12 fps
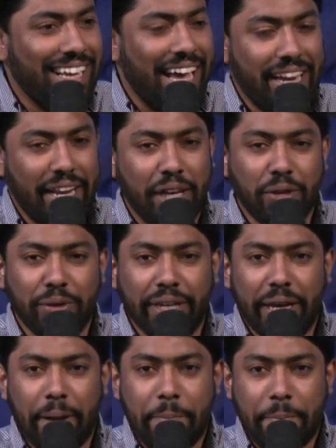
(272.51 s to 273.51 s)

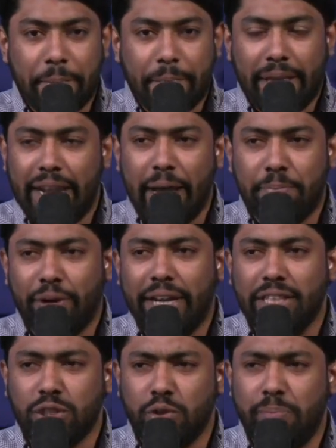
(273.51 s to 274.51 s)
Hallelujah. And I
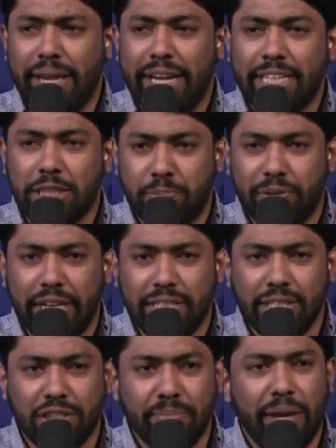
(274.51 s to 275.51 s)
pray this would be an
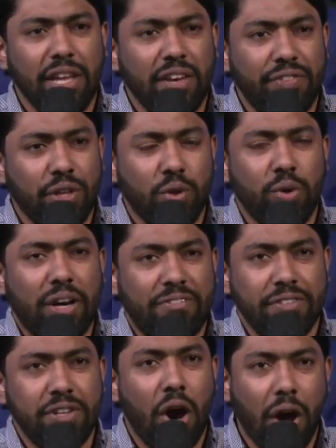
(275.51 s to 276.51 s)
inspiration to many of you who
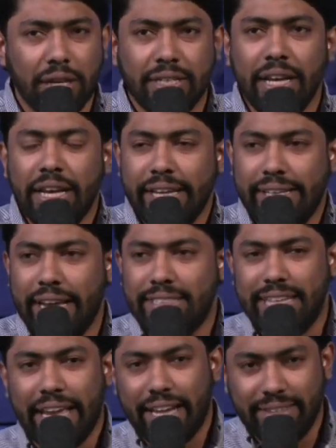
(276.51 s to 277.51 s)
have not
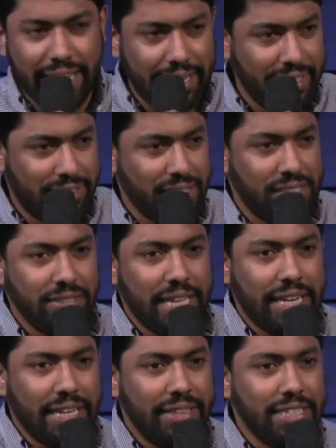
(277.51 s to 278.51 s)
yet taken that decision
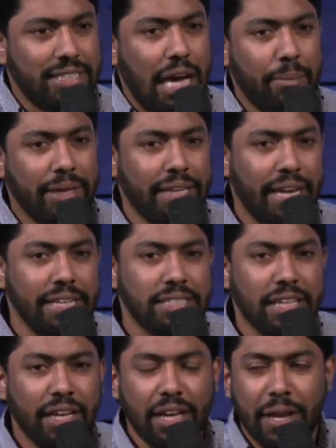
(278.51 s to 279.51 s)
that in these coming
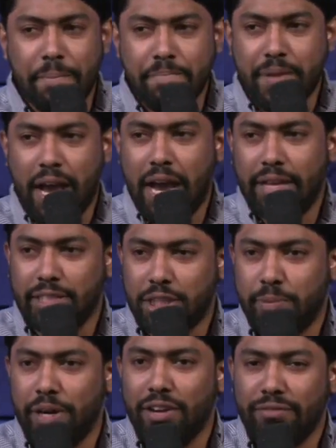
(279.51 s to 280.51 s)
days uh, the
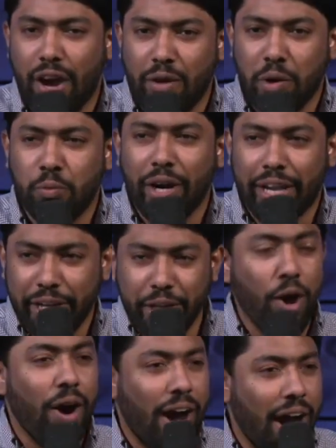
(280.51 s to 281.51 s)
Spirit of God would work in
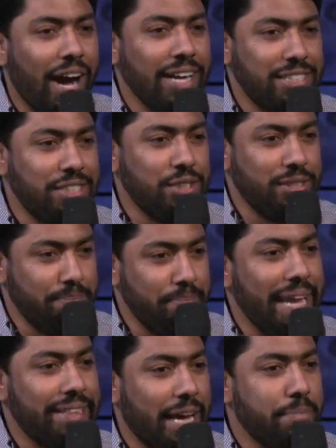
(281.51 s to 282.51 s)
your hearts to
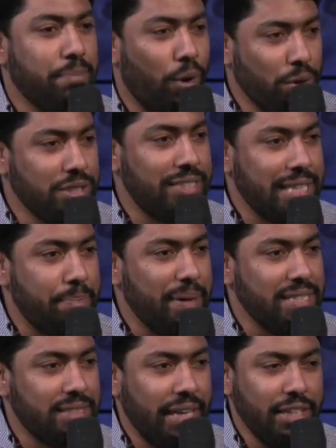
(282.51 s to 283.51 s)
make that bold step
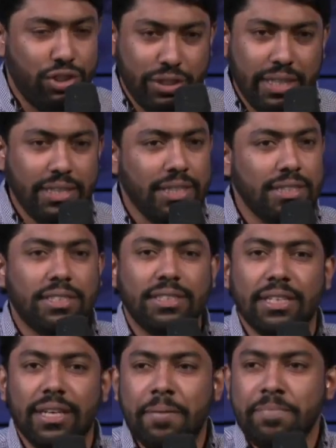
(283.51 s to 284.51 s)
and say,
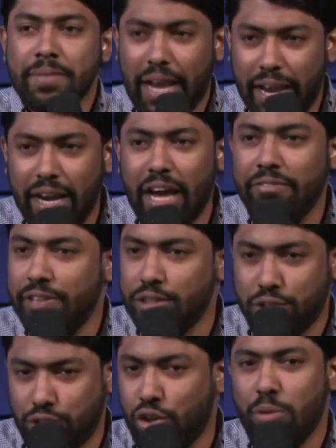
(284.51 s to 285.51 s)
Jesus, I love you
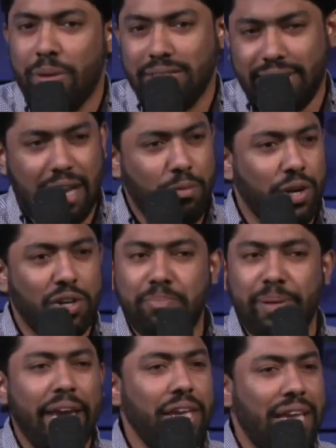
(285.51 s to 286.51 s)
so much that I want to
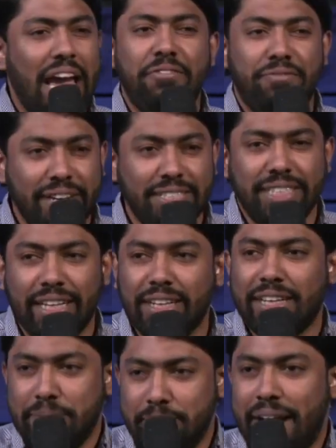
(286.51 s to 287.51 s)
obey every
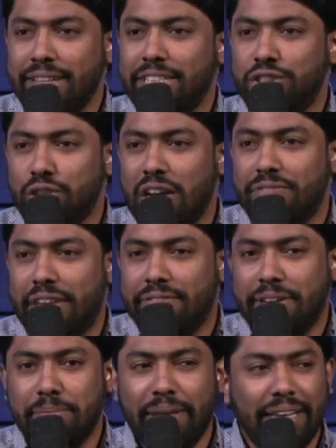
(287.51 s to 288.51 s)
single command that you have
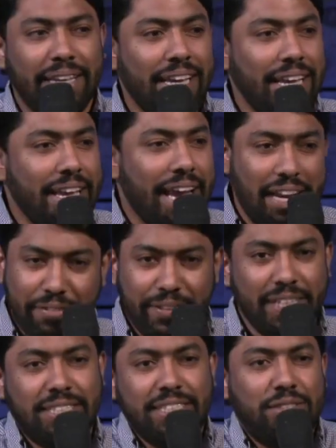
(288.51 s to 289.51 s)
given me. And if
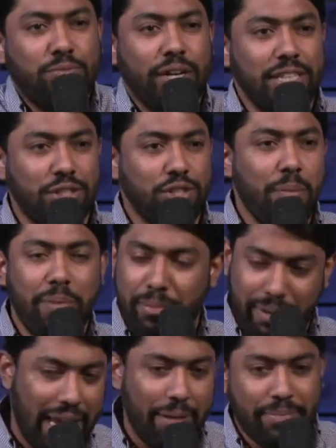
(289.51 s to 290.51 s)
this is what is
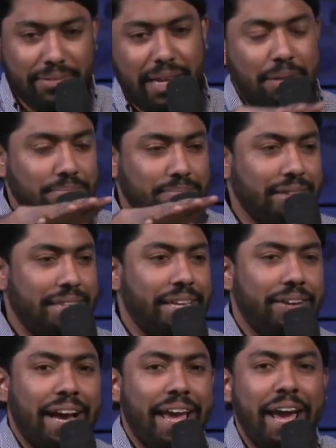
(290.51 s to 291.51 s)
stopping me, I'm, I'm
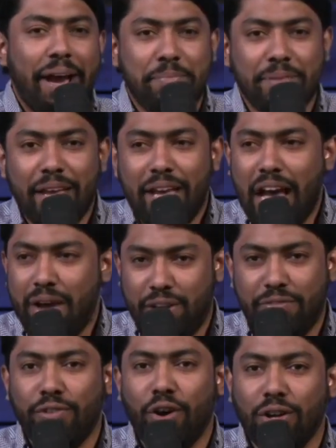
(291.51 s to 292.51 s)
here I am. I'm
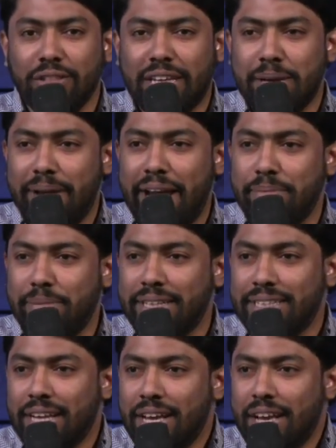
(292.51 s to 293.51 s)
going to follow the
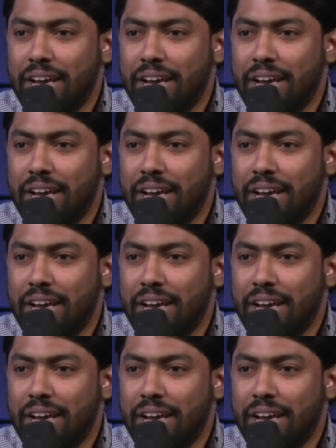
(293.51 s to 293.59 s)
commandment